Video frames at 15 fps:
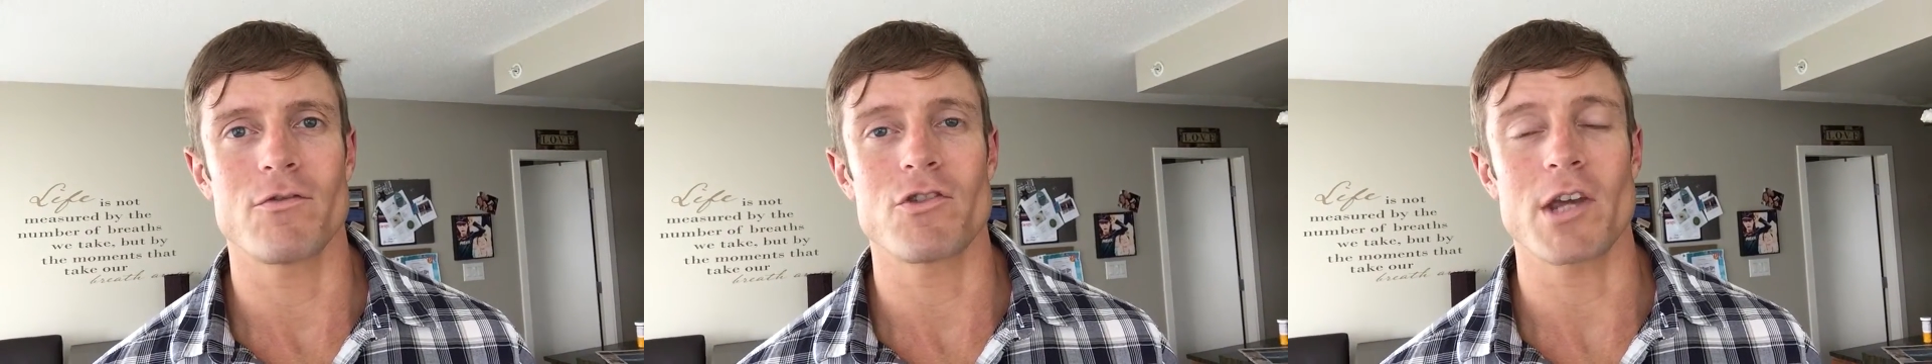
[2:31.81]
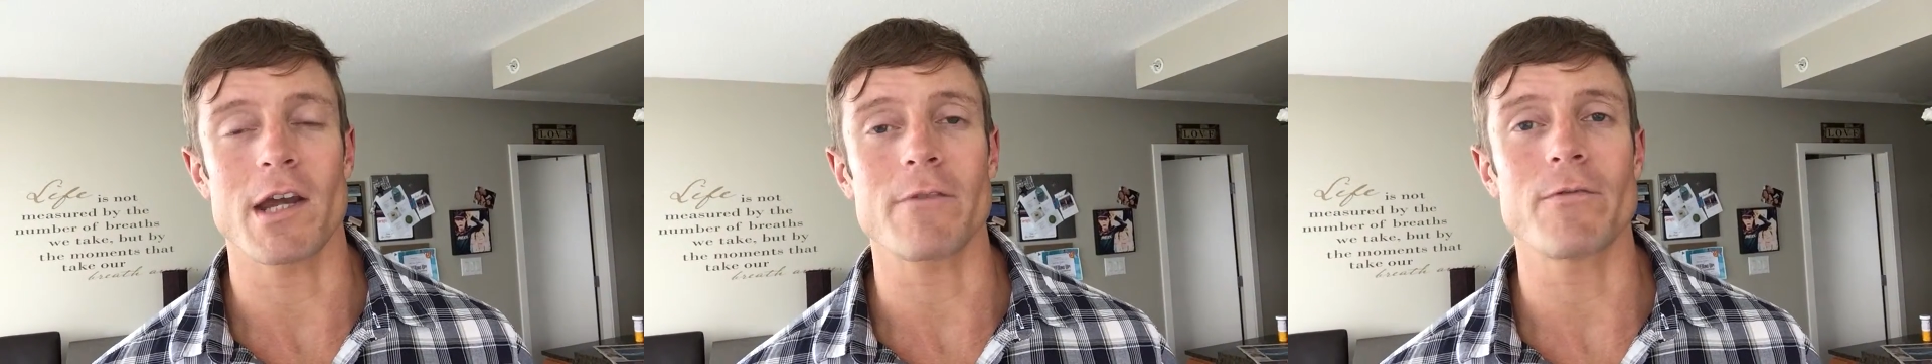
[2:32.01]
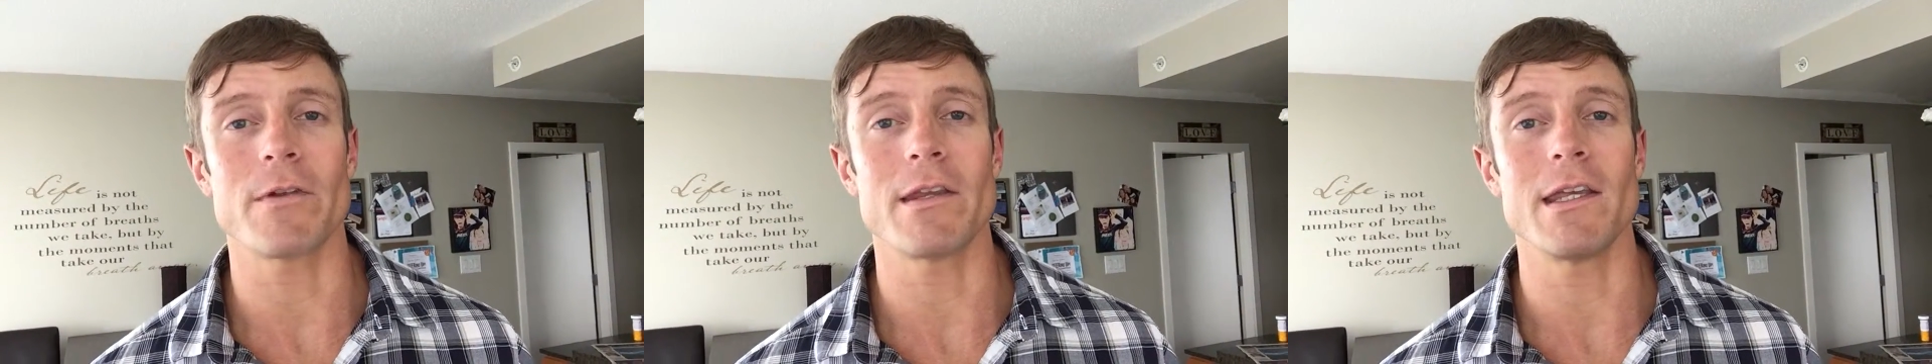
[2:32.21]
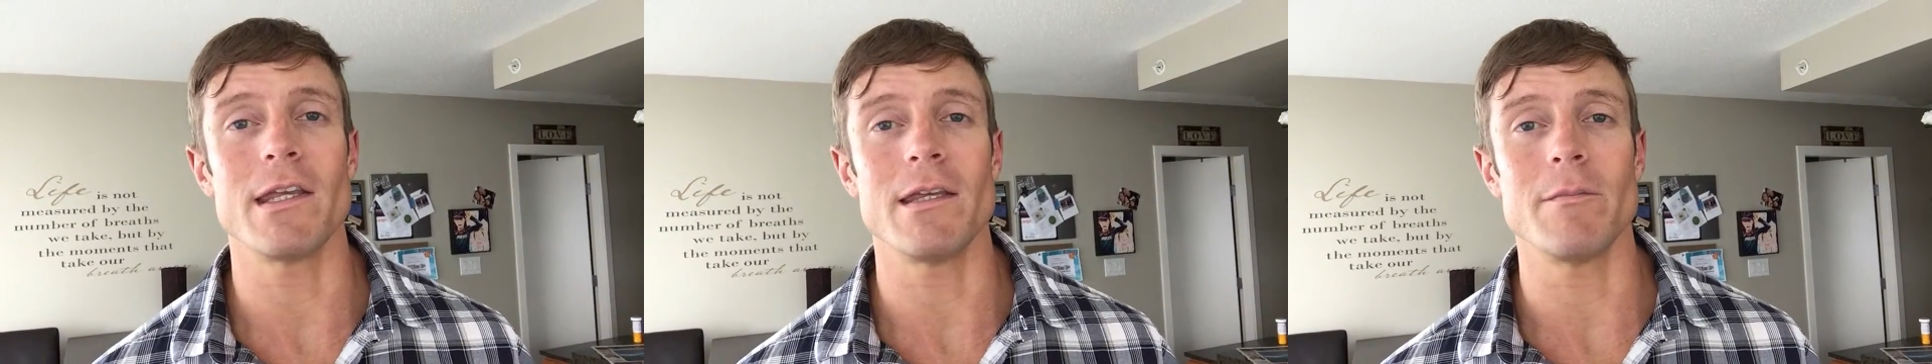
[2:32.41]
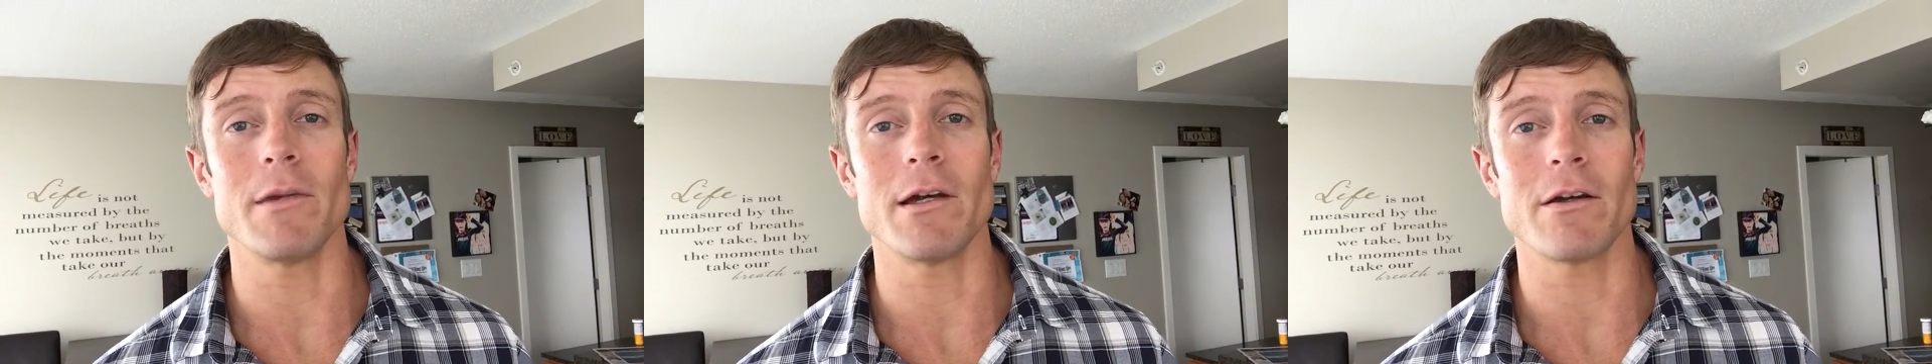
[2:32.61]
Check for the
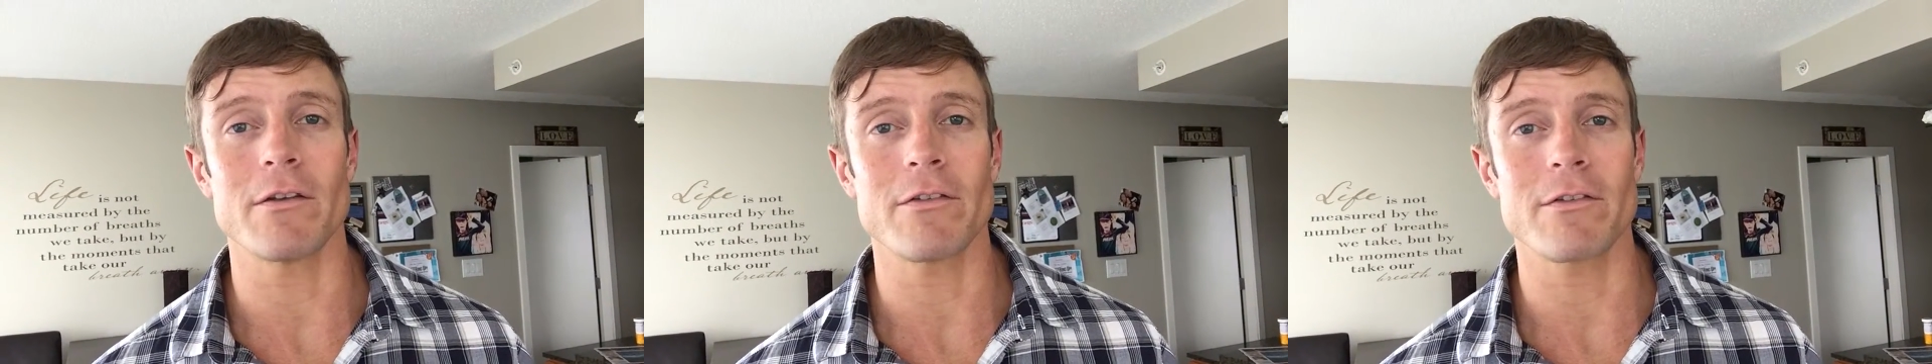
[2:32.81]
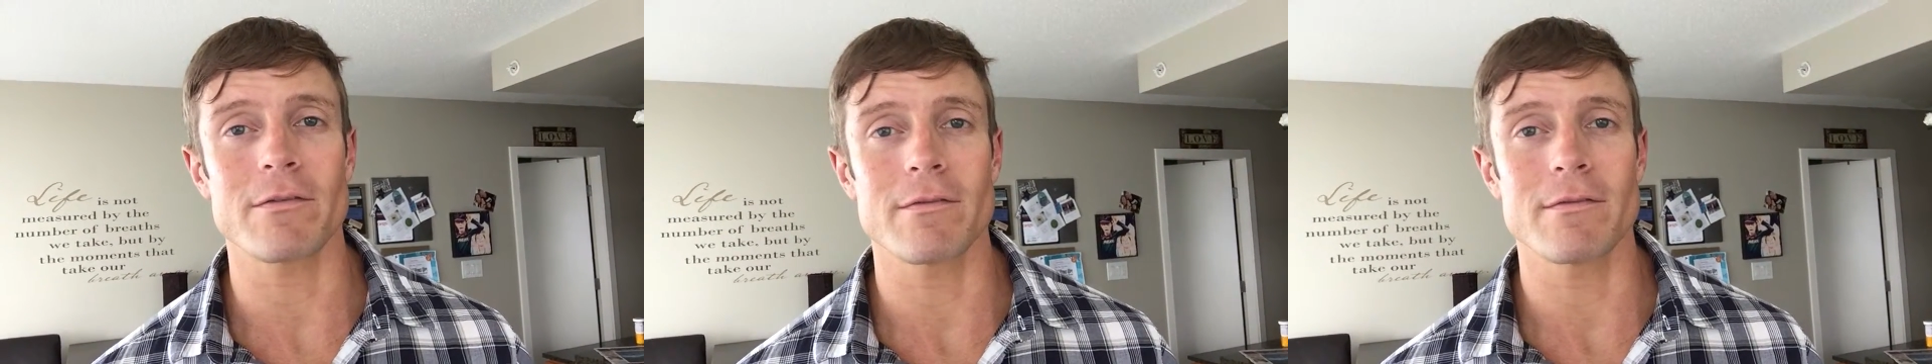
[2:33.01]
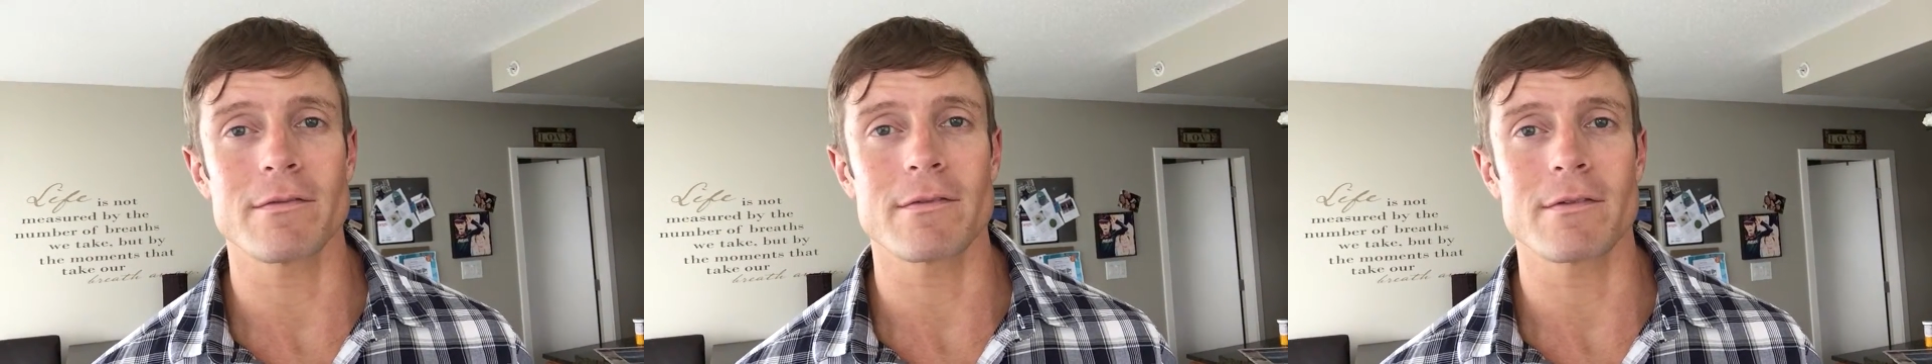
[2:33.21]
emails,